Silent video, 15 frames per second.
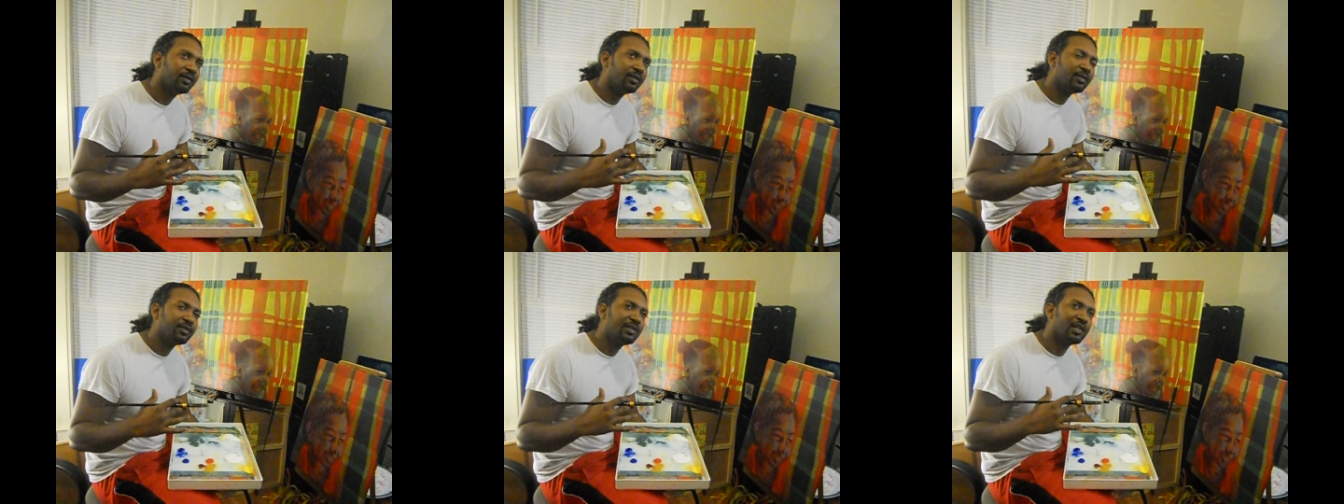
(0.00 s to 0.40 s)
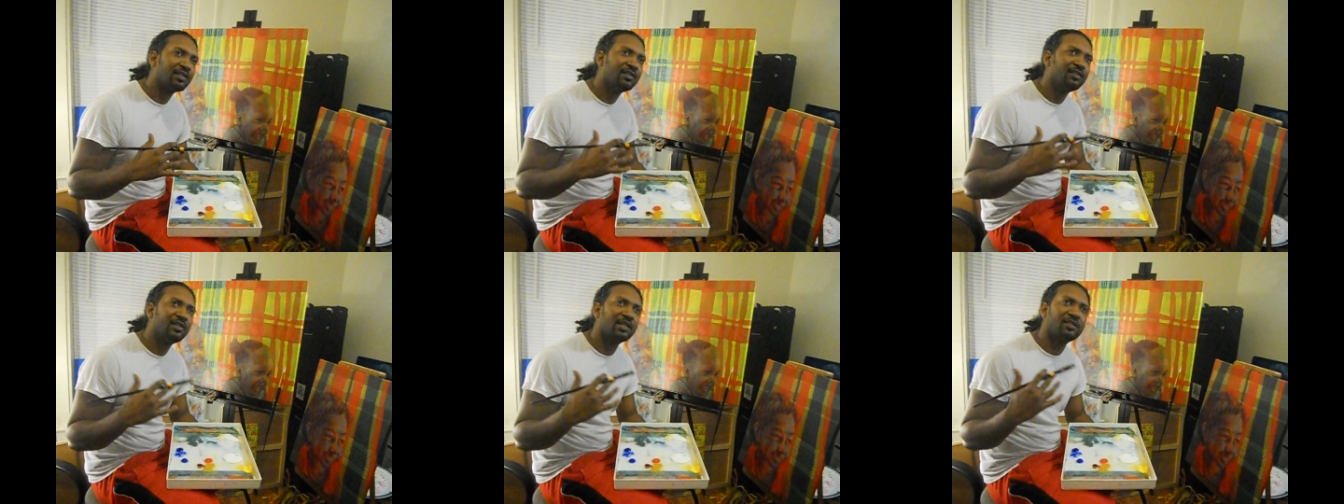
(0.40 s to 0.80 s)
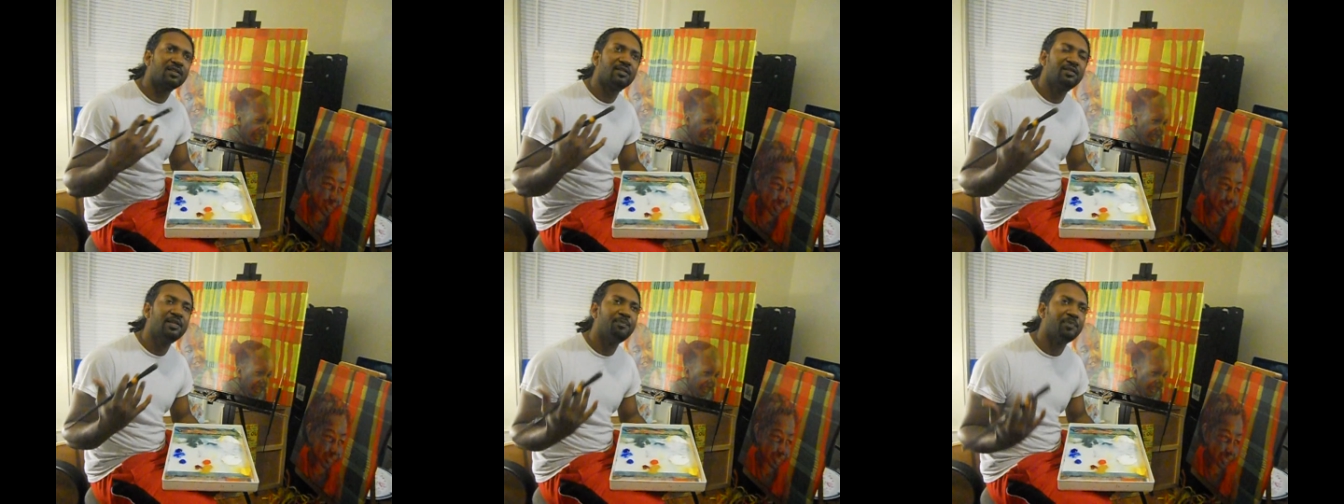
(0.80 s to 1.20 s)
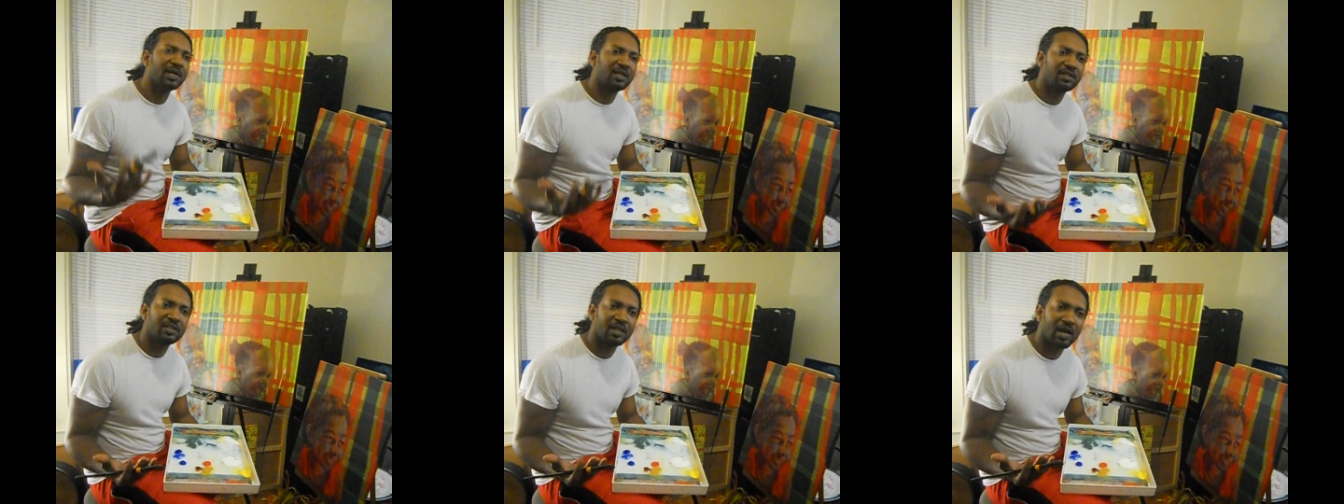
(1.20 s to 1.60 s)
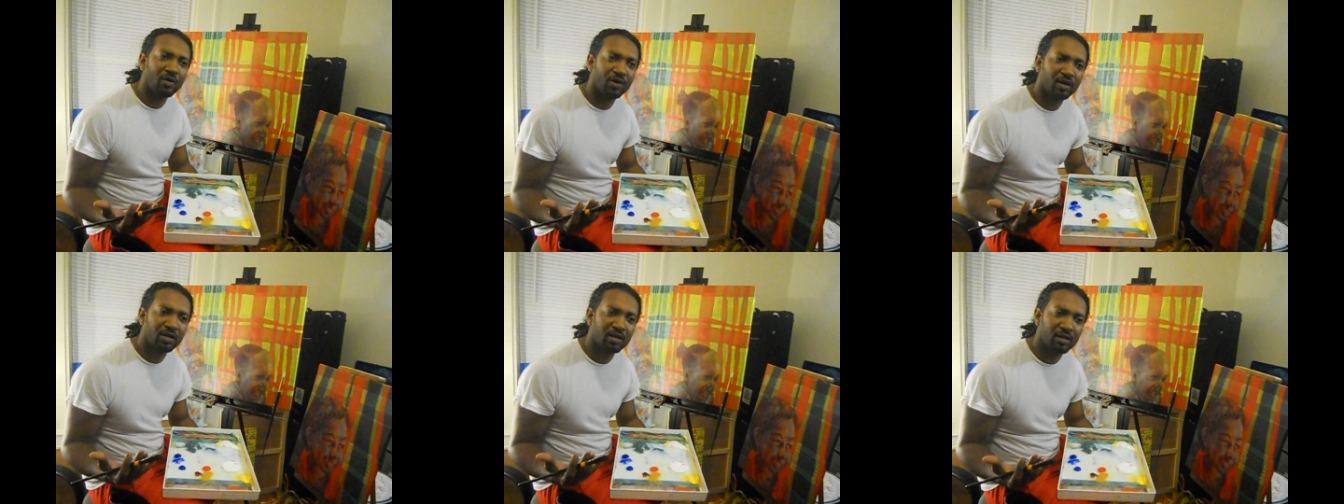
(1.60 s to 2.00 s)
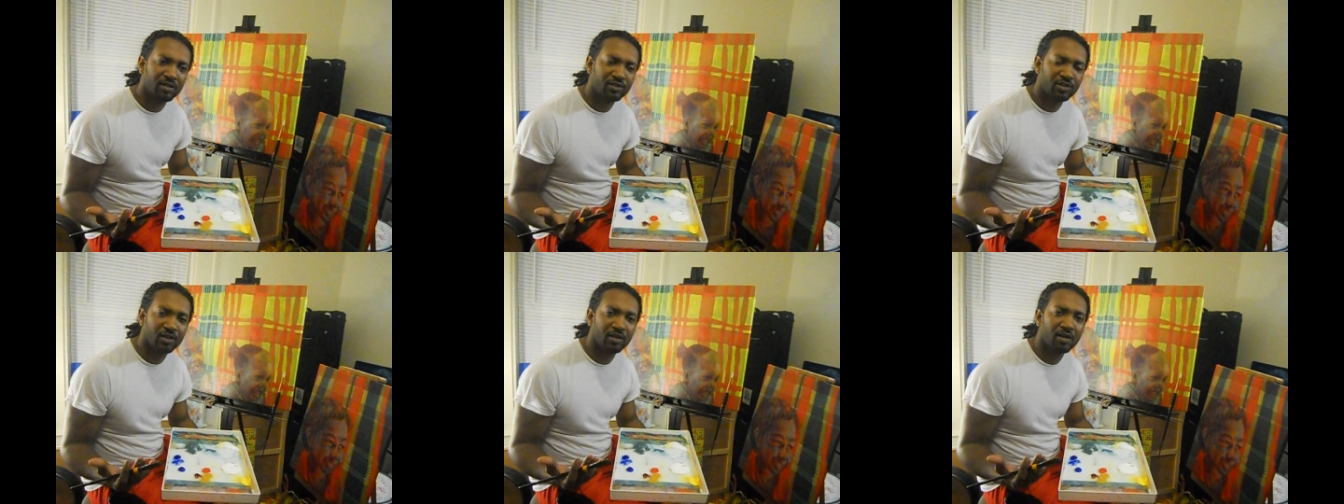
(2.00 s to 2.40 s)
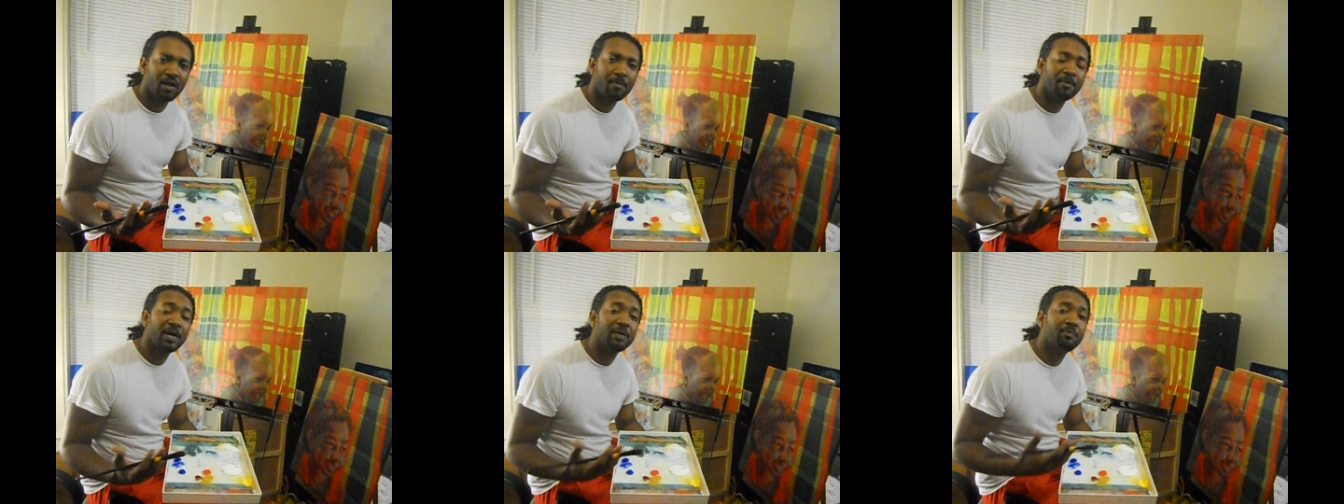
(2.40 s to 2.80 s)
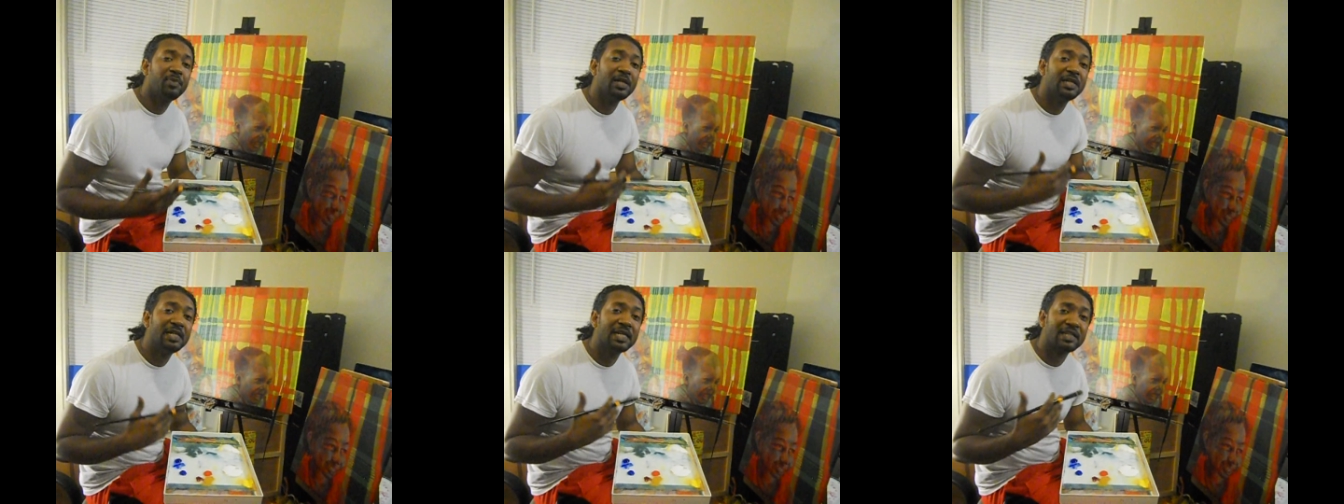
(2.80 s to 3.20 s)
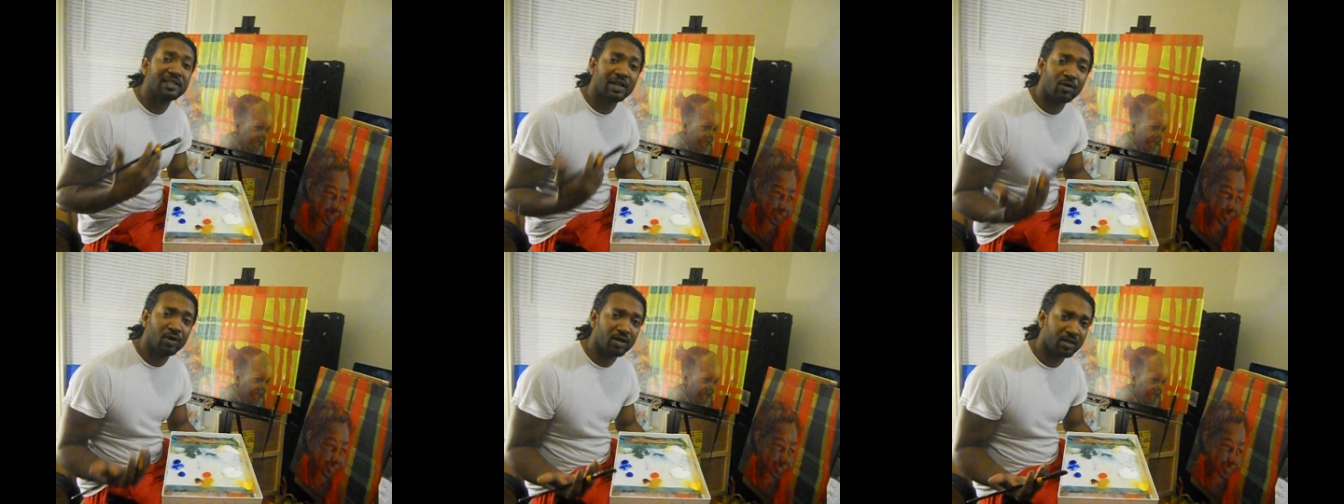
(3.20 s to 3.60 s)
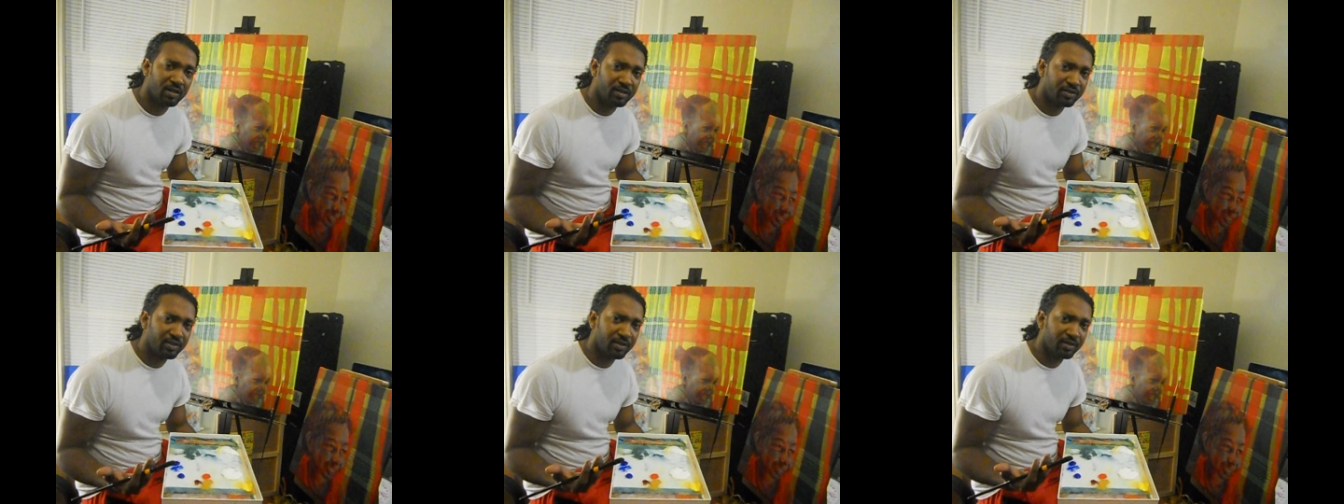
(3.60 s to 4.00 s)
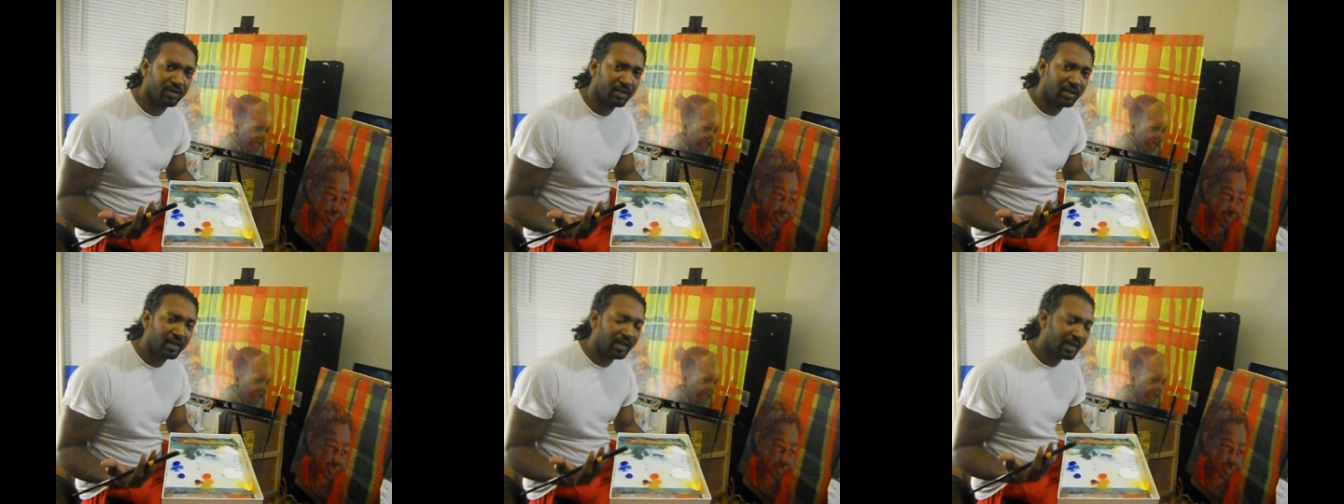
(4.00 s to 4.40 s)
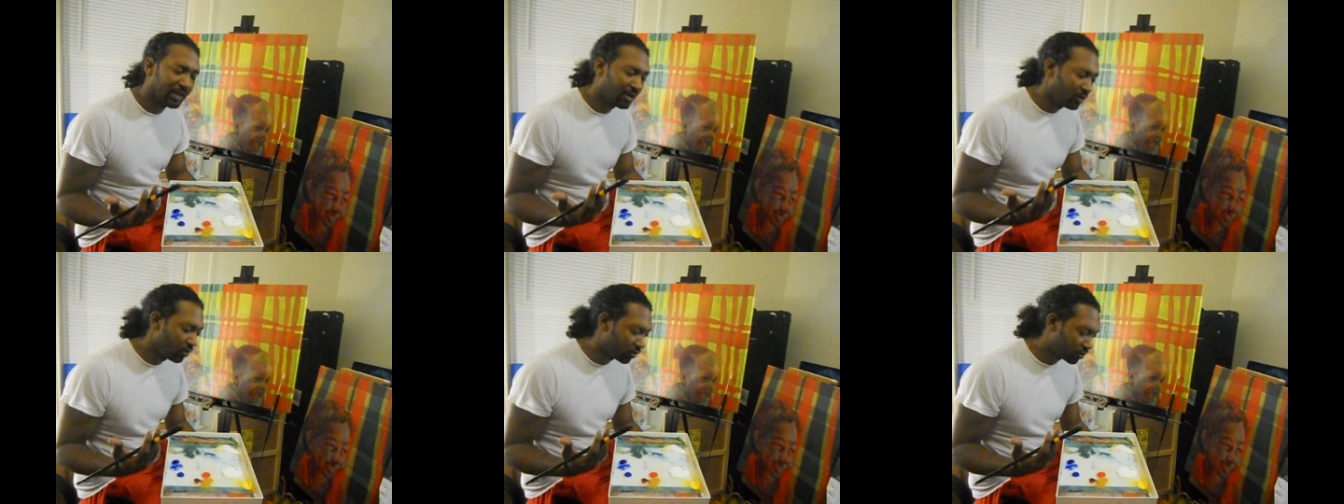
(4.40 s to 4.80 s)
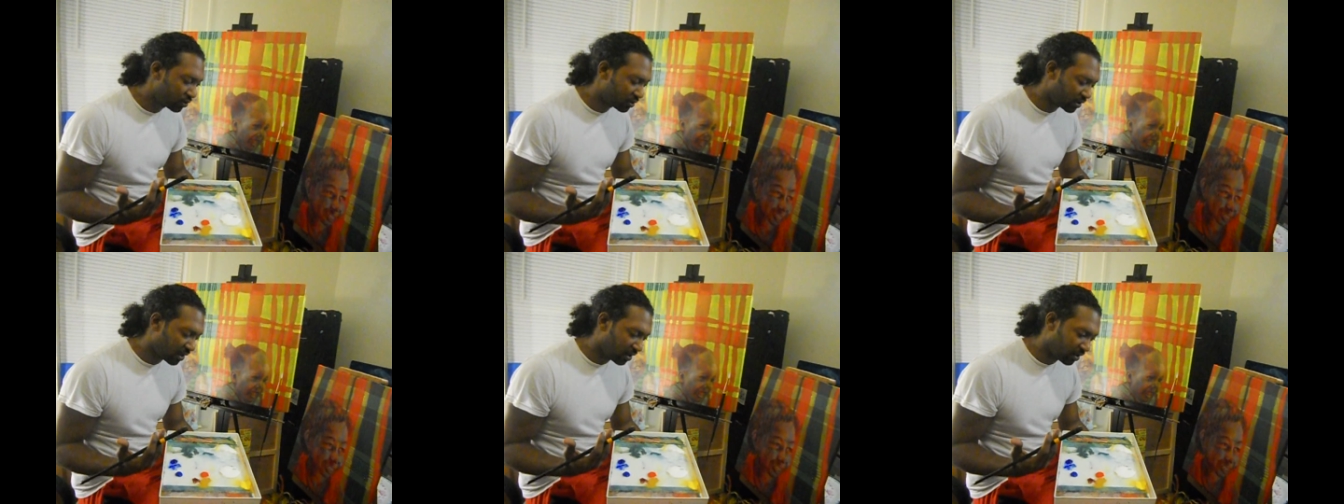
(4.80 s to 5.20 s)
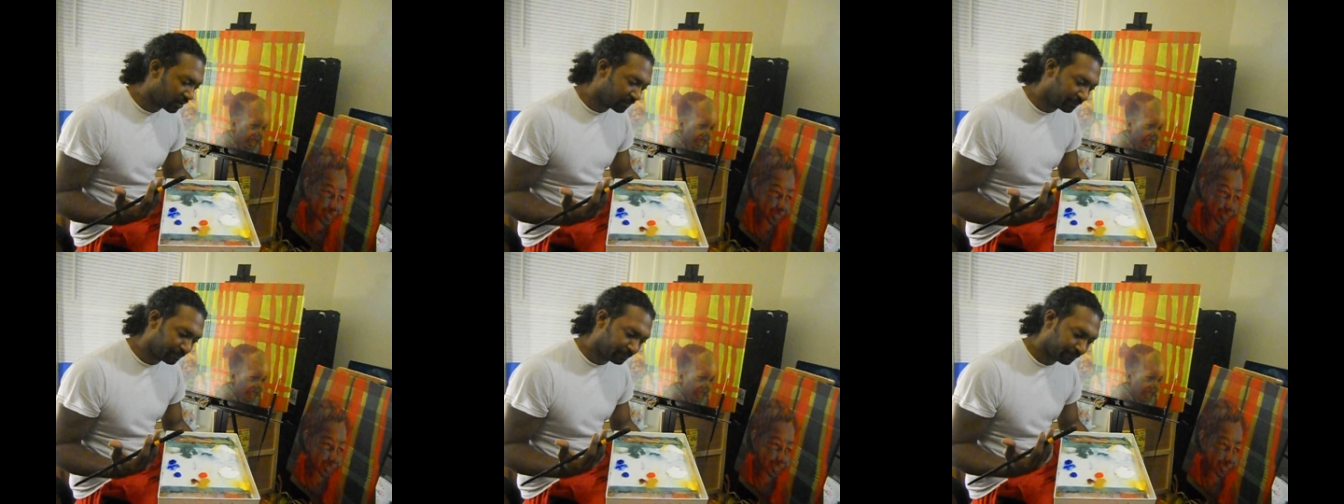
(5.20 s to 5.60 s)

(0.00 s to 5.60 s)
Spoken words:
doesn't just depict our culture, but it predicts our culture. It looks art,